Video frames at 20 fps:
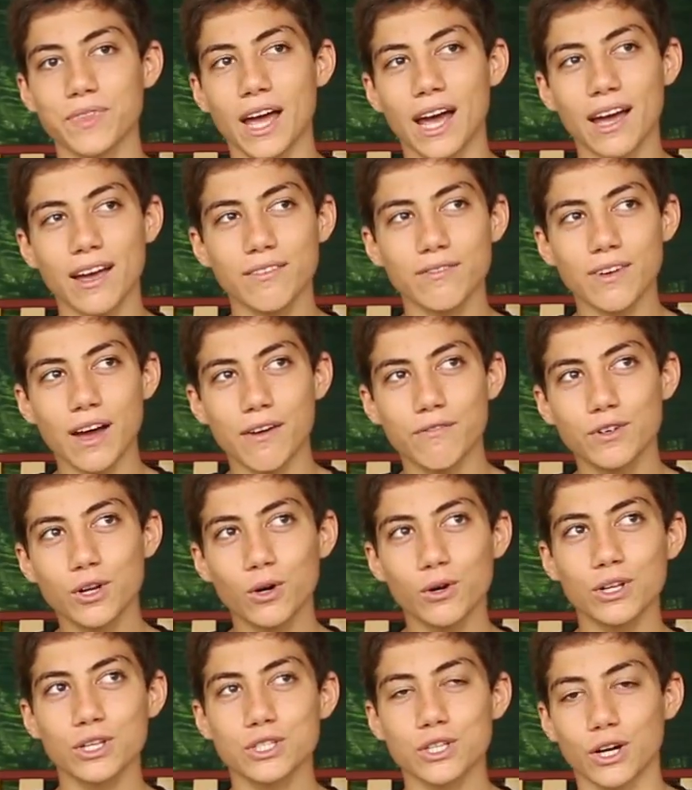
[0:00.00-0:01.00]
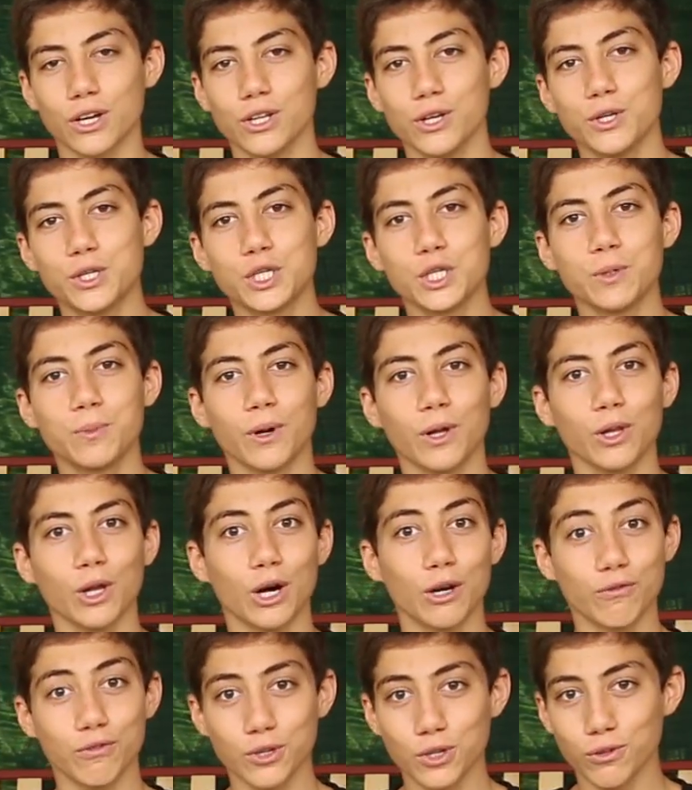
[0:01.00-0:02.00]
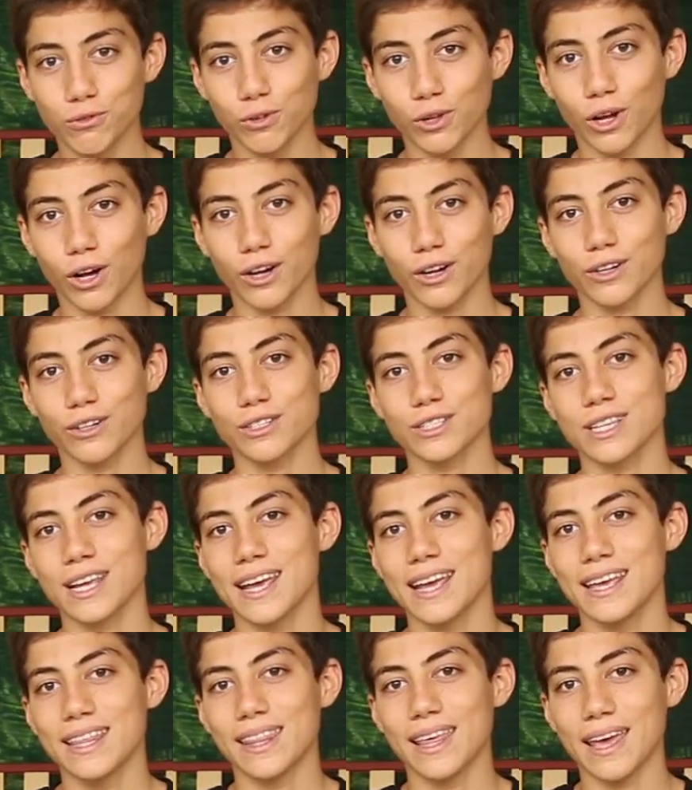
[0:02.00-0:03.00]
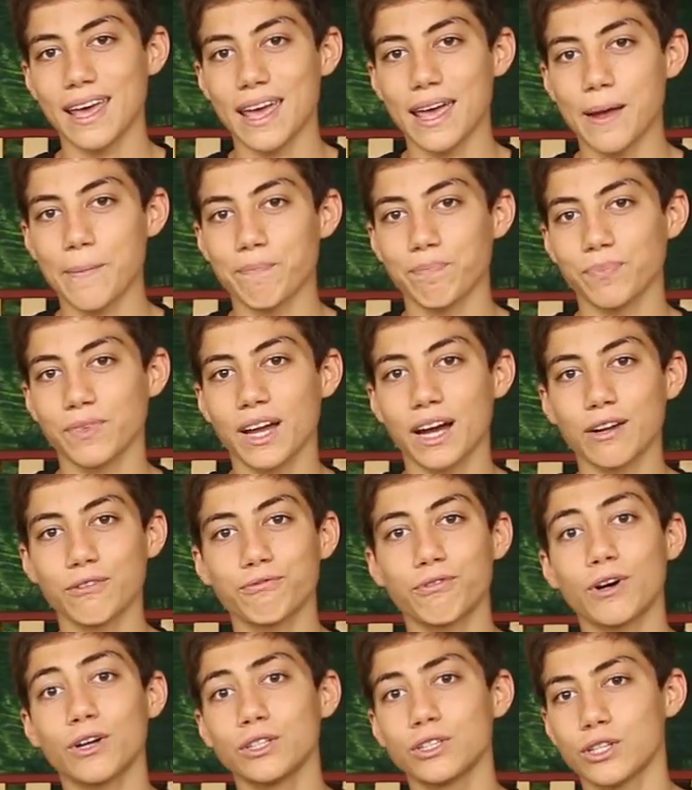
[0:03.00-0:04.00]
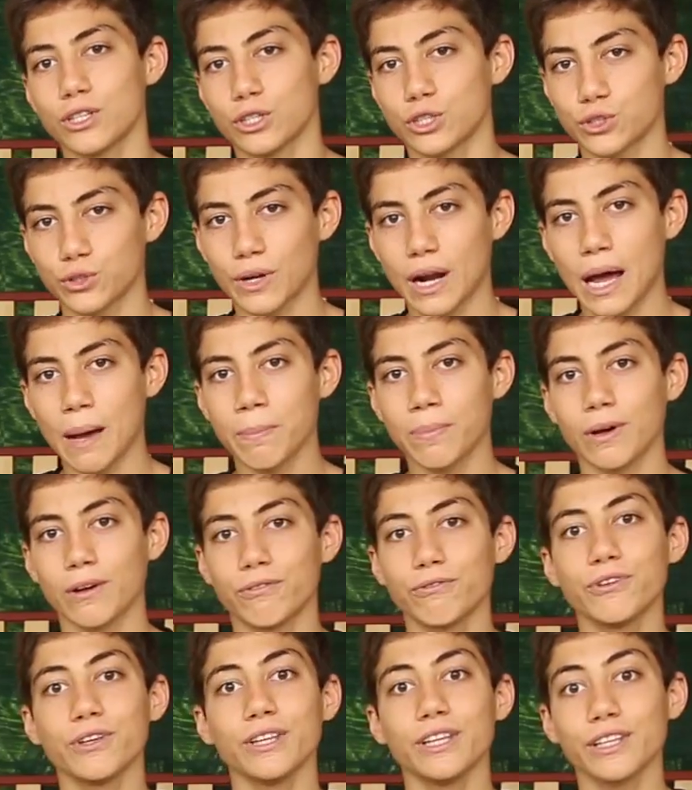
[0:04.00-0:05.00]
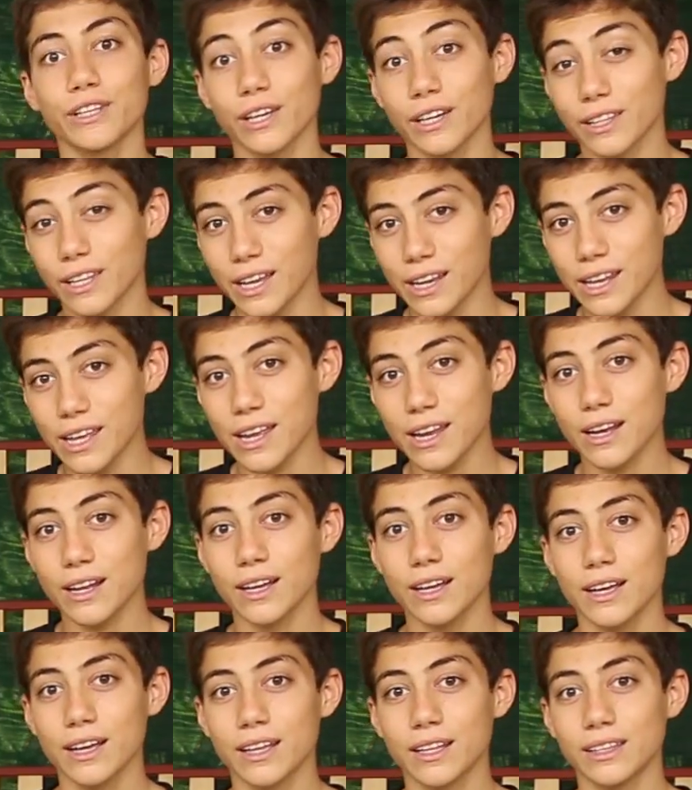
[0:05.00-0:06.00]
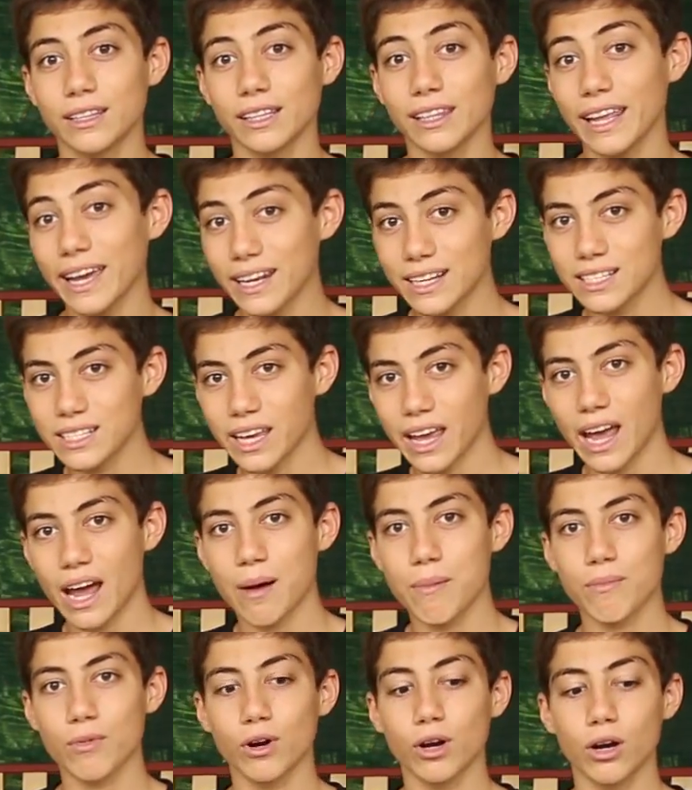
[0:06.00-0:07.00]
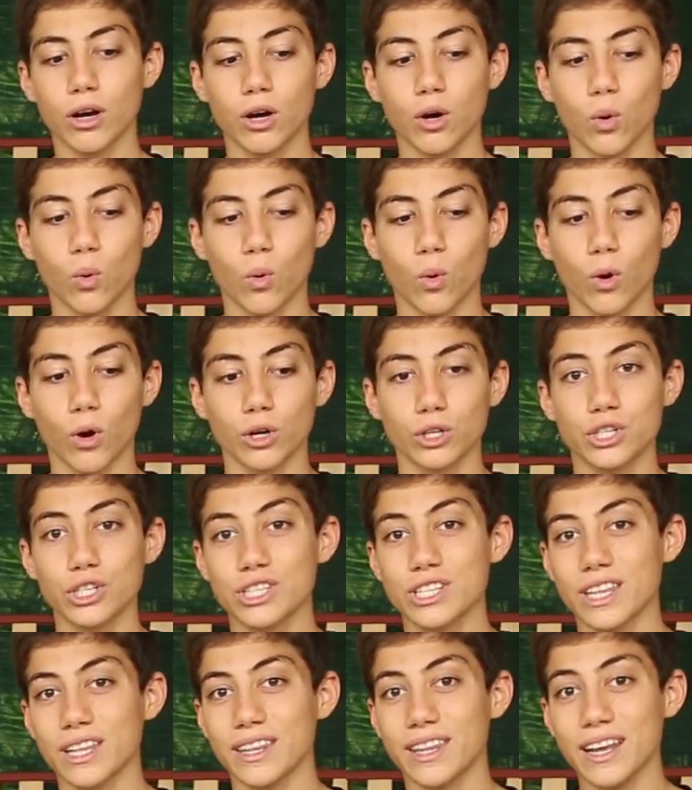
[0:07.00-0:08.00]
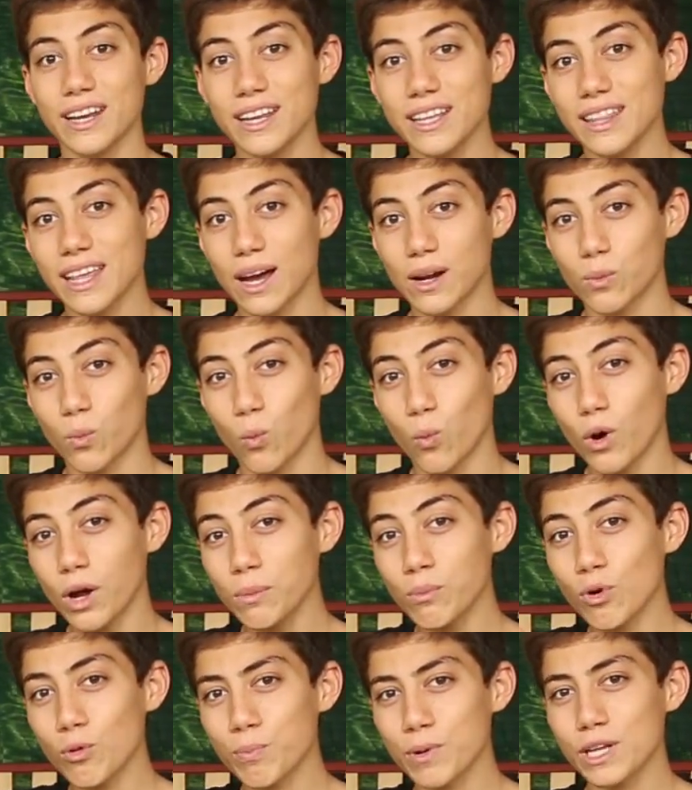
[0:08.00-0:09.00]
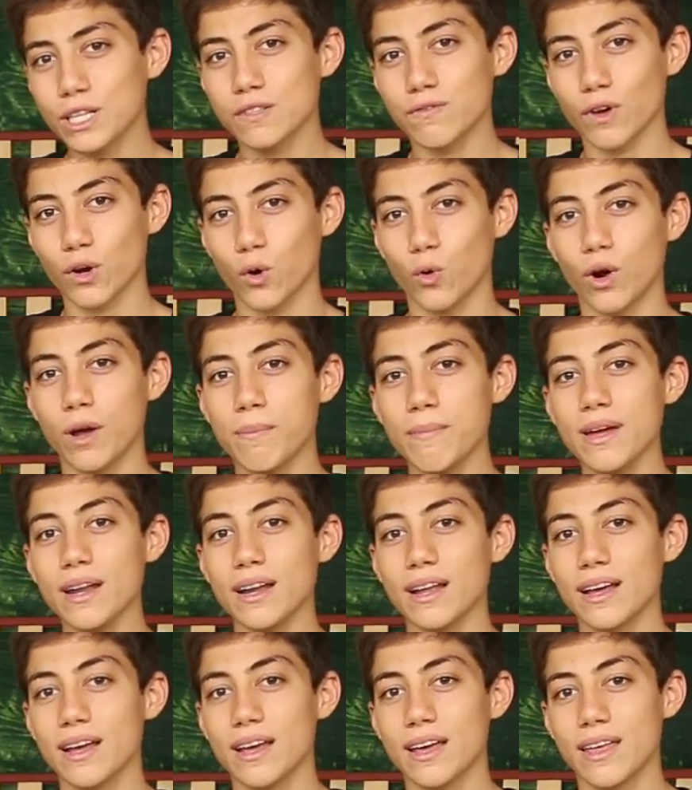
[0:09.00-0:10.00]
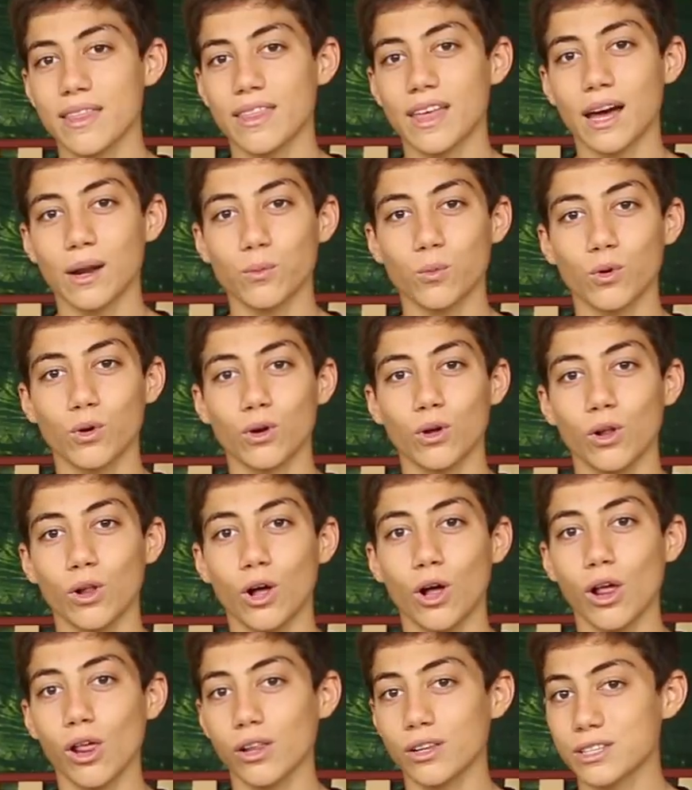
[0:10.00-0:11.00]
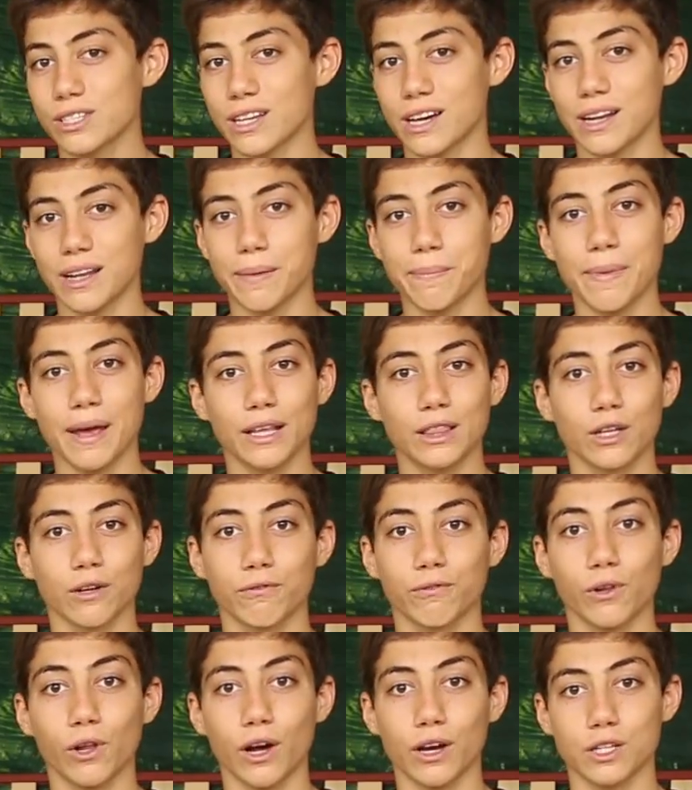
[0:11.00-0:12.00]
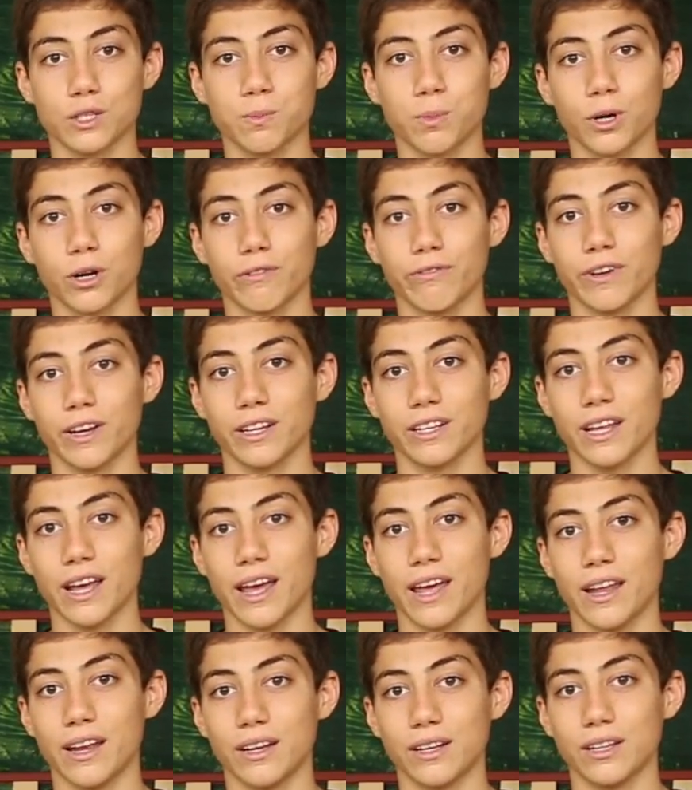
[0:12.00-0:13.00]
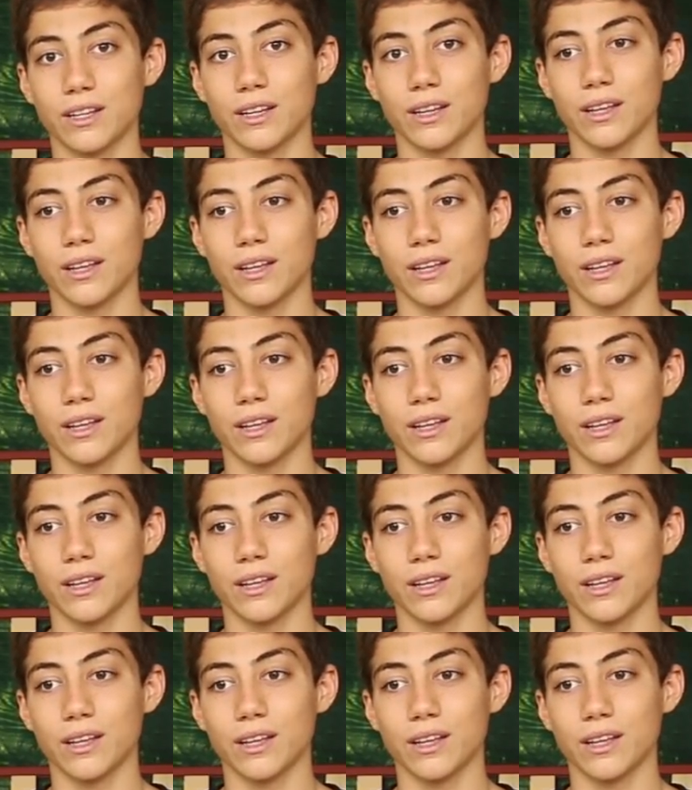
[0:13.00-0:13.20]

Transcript: I've noticed on YouTube a lot of new vloggers, they kind of fall into the trap of feeling like they need the latest camera, or just they need that one more piece of equipment that will all of a sudden make their vlogs perfect and